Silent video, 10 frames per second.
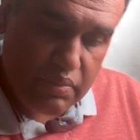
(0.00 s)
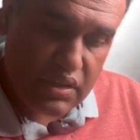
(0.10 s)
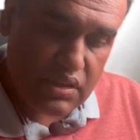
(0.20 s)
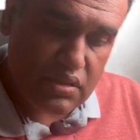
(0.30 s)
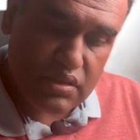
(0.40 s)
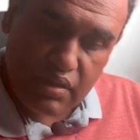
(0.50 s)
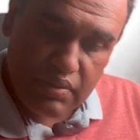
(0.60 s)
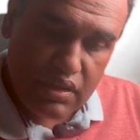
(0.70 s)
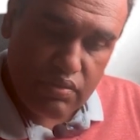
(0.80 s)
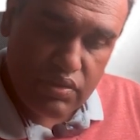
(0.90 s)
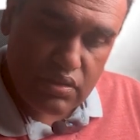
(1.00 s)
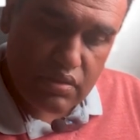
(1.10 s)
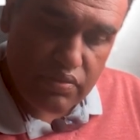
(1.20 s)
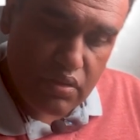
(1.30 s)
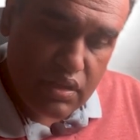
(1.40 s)
patient's treatment, which of
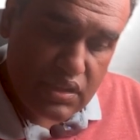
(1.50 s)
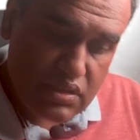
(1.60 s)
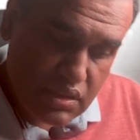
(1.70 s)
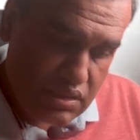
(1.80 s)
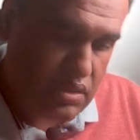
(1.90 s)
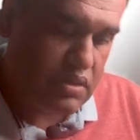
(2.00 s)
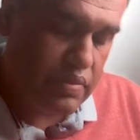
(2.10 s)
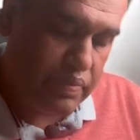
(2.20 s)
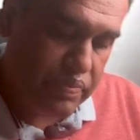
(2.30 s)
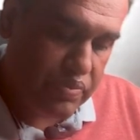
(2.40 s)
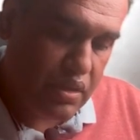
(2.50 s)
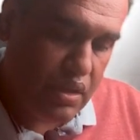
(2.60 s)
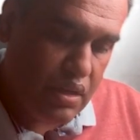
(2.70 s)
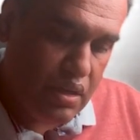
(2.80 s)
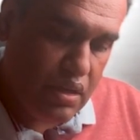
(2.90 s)
the following structures
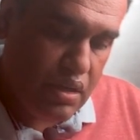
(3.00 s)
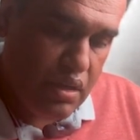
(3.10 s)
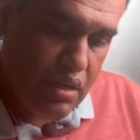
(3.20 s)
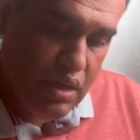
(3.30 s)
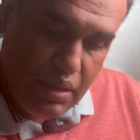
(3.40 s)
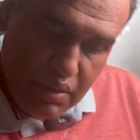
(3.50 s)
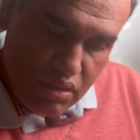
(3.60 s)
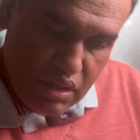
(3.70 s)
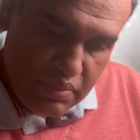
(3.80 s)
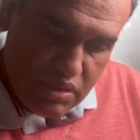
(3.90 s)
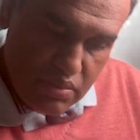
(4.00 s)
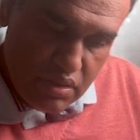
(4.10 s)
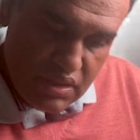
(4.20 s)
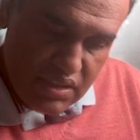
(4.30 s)
labeled on the image below is